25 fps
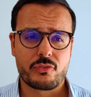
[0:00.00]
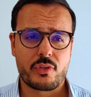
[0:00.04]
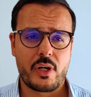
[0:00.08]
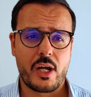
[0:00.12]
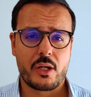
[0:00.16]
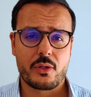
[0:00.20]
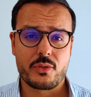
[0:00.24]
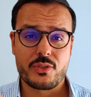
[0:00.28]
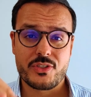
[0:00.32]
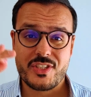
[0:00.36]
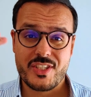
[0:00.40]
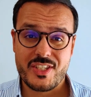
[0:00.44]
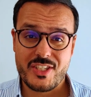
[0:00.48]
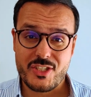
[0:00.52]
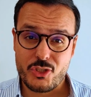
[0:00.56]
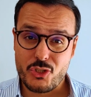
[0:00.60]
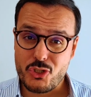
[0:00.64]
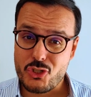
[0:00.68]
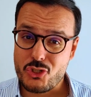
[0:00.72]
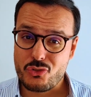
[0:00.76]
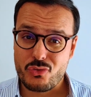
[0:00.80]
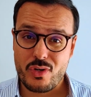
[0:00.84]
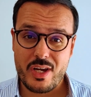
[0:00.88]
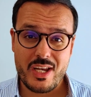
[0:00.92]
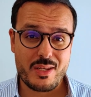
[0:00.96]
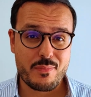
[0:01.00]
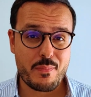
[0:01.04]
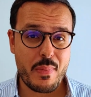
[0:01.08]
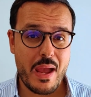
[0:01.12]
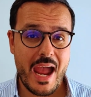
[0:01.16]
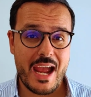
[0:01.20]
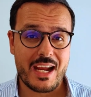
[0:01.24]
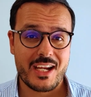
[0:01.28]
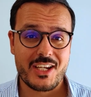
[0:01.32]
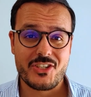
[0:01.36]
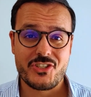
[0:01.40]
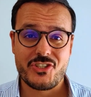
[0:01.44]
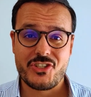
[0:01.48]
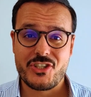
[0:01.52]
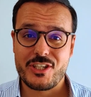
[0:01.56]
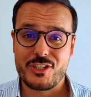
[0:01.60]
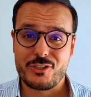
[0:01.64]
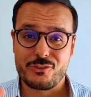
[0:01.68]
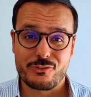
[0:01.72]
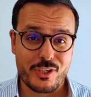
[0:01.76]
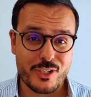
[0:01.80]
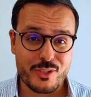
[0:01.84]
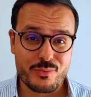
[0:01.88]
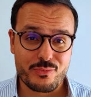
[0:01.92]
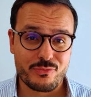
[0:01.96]
fragrances, great packaging,
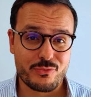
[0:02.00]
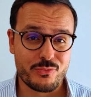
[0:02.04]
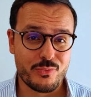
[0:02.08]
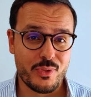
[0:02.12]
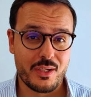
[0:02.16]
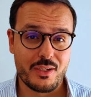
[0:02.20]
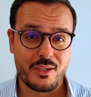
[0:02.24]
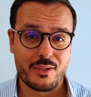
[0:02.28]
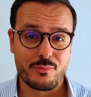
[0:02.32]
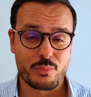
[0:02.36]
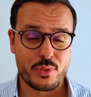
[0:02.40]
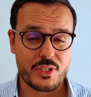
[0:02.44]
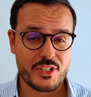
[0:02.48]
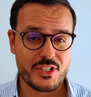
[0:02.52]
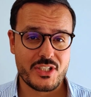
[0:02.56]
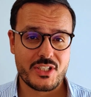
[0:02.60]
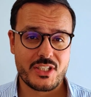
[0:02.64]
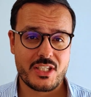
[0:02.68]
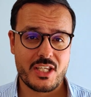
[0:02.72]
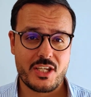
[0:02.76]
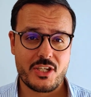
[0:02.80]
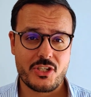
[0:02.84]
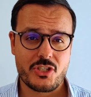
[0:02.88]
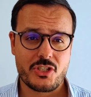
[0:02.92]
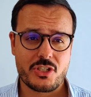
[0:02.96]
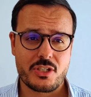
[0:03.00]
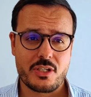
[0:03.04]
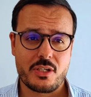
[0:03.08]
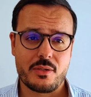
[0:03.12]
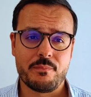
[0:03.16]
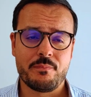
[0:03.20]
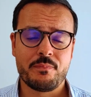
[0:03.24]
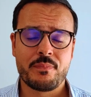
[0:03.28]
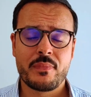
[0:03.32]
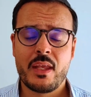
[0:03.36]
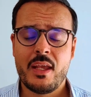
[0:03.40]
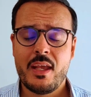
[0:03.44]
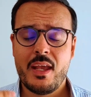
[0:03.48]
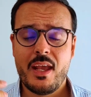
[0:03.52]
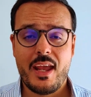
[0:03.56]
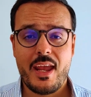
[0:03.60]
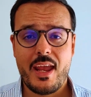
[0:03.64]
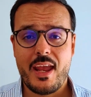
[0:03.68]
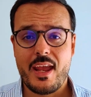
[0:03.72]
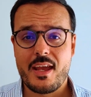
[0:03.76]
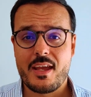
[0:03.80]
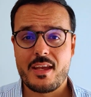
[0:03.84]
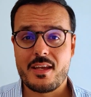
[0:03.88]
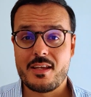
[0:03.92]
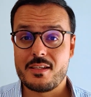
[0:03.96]
great presentation,
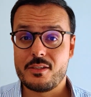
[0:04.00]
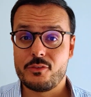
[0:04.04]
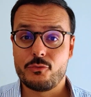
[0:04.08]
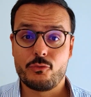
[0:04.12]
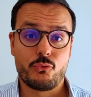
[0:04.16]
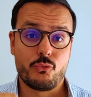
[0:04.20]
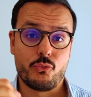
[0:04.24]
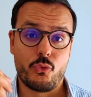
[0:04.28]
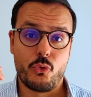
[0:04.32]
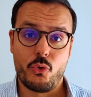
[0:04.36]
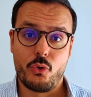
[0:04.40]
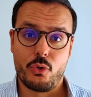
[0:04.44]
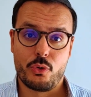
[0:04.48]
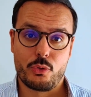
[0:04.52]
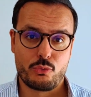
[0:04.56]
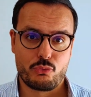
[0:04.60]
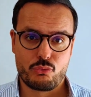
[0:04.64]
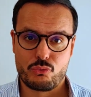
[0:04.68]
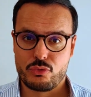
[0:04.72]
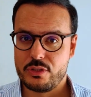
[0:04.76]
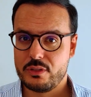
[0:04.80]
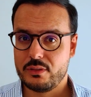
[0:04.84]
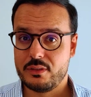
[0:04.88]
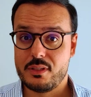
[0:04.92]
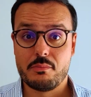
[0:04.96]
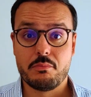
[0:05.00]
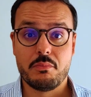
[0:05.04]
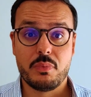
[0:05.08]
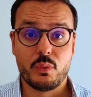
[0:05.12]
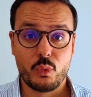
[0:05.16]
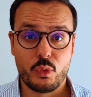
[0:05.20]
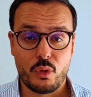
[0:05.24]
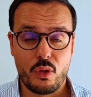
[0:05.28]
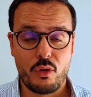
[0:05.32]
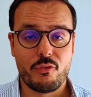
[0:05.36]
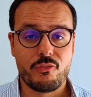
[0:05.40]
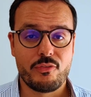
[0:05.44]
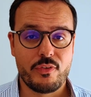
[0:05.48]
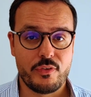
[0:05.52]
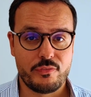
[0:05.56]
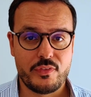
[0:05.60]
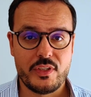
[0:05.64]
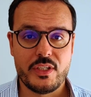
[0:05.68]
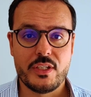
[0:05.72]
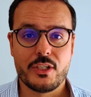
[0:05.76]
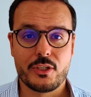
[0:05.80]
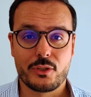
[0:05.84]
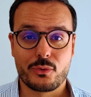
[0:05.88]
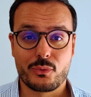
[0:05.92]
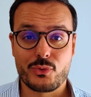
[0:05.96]
and for really below
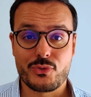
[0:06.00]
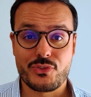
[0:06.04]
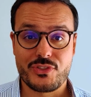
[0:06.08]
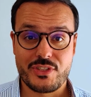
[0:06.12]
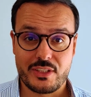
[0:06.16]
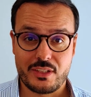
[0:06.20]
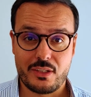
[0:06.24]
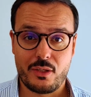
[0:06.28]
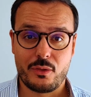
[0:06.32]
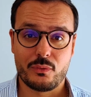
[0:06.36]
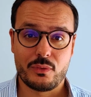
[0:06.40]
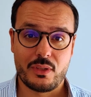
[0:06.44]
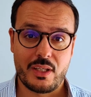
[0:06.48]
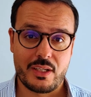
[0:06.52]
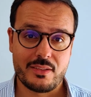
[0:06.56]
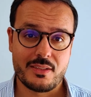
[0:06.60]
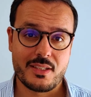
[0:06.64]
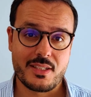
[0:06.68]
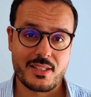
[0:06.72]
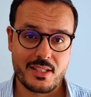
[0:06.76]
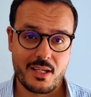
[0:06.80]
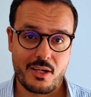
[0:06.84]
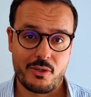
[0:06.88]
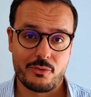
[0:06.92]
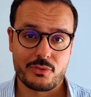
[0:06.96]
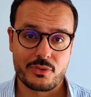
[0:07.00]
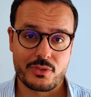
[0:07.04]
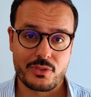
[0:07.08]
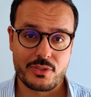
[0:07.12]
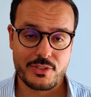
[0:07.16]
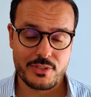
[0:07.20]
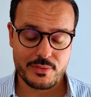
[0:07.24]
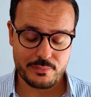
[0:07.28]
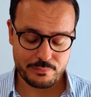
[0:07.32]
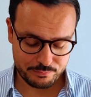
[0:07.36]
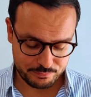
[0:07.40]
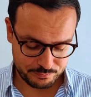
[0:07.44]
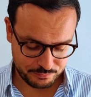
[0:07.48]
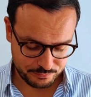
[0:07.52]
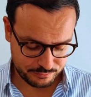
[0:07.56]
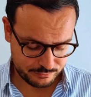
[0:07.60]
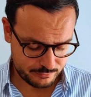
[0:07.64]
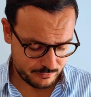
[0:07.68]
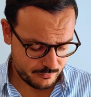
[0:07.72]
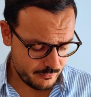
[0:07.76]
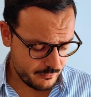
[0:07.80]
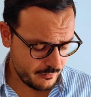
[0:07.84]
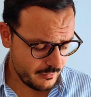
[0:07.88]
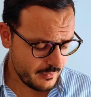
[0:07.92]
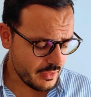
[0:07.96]
50 euros in online discounters.
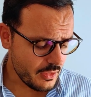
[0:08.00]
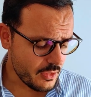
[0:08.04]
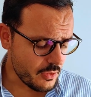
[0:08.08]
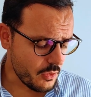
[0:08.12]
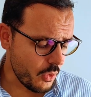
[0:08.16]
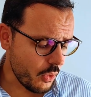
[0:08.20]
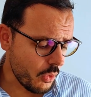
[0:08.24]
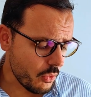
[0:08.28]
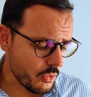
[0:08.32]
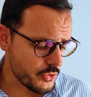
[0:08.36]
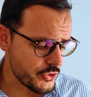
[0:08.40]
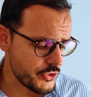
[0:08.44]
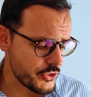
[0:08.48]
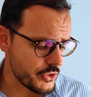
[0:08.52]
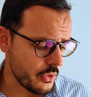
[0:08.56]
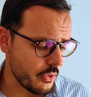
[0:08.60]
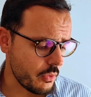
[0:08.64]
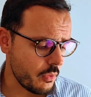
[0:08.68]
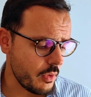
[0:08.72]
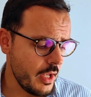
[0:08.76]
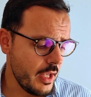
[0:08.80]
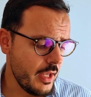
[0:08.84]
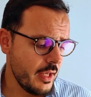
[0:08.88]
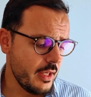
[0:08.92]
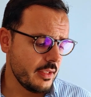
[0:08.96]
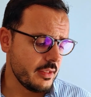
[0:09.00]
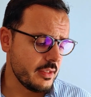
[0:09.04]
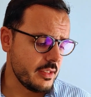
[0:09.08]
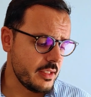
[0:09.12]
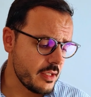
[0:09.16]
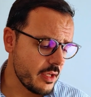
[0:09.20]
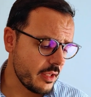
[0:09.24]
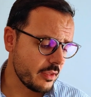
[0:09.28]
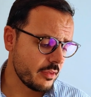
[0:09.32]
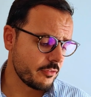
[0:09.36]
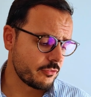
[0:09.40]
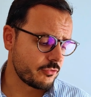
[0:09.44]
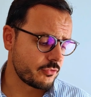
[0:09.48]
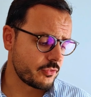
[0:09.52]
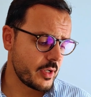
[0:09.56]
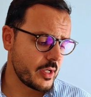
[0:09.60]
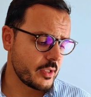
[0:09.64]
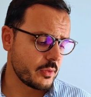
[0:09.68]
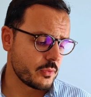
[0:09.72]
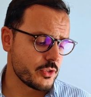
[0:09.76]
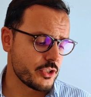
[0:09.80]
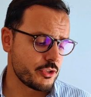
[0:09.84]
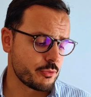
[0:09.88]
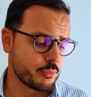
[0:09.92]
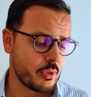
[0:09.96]
Also, the other
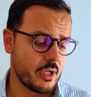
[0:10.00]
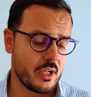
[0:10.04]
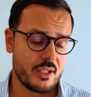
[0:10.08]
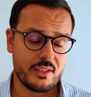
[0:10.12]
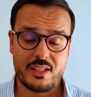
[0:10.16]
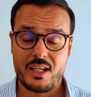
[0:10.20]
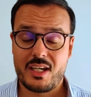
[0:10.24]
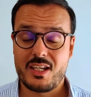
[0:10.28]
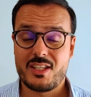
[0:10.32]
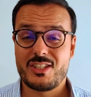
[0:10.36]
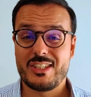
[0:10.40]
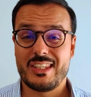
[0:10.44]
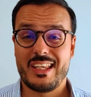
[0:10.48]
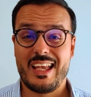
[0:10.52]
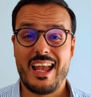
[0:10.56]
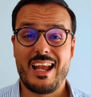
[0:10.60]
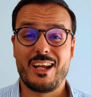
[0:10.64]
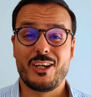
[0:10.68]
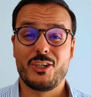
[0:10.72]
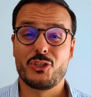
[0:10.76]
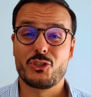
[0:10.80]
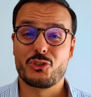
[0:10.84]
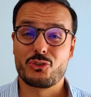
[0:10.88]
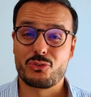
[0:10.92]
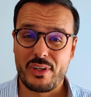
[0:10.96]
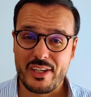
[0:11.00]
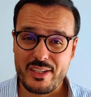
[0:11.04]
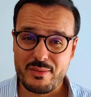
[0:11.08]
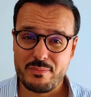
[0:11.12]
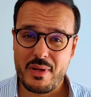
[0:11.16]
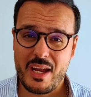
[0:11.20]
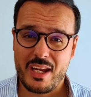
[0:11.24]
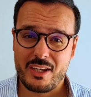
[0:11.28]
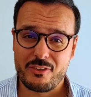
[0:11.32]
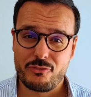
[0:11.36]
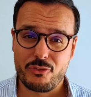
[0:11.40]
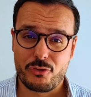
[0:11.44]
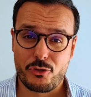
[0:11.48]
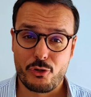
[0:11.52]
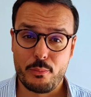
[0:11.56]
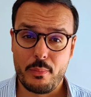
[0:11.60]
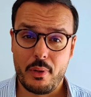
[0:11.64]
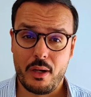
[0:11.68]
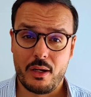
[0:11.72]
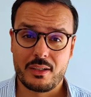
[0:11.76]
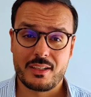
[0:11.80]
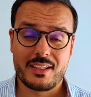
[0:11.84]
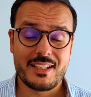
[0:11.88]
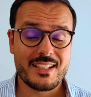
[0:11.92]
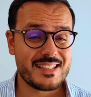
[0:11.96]
fragrance brand that is a great bang for a
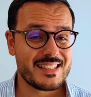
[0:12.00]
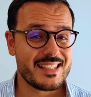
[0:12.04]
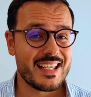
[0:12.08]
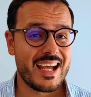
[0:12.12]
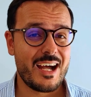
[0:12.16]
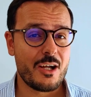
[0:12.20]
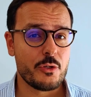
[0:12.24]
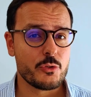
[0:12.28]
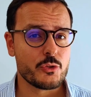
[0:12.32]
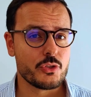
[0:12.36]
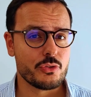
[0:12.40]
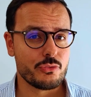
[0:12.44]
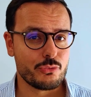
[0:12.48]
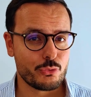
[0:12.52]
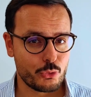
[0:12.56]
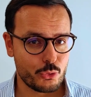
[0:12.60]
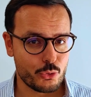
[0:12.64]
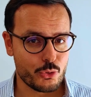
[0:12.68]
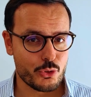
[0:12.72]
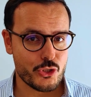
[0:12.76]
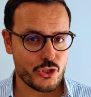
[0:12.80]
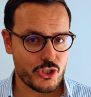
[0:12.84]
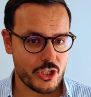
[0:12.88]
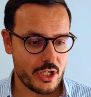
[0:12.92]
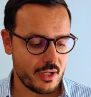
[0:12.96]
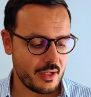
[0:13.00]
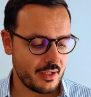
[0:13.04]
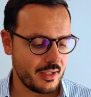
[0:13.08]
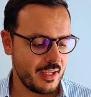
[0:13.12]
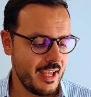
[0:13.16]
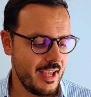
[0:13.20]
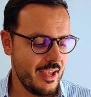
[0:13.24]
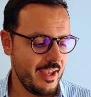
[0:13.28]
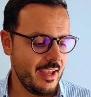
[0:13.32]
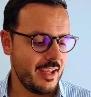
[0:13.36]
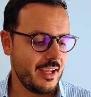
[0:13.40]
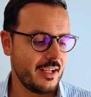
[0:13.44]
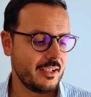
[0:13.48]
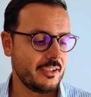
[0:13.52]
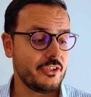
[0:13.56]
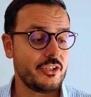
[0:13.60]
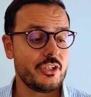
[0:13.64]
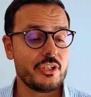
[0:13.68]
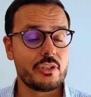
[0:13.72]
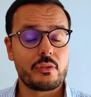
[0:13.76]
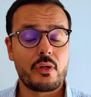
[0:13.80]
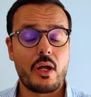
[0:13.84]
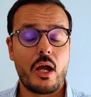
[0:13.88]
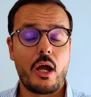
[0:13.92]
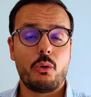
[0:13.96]
buck is the house of Rochas, and
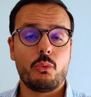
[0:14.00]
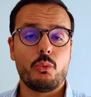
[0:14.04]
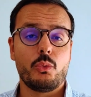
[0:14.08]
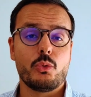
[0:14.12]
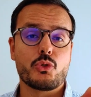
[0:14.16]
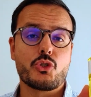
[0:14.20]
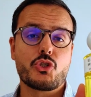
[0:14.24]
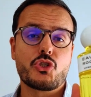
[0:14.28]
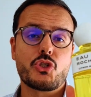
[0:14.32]
here I will